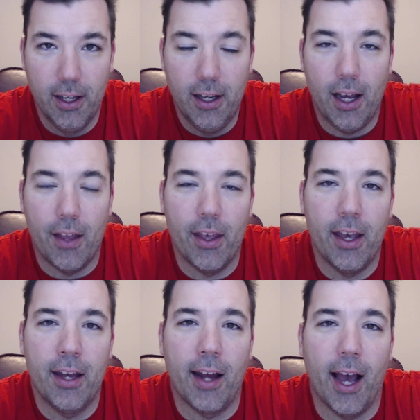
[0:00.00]
And
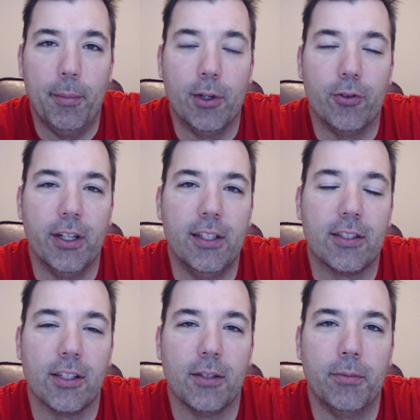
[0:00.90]
then I've been reading
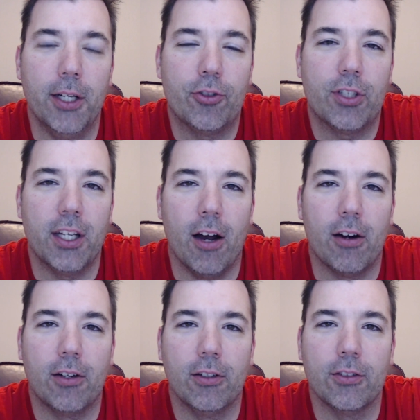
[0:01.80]
some interesting
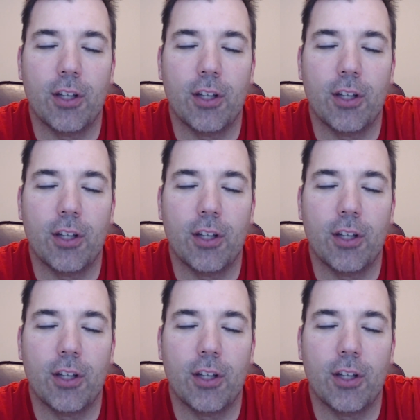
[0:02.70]
articles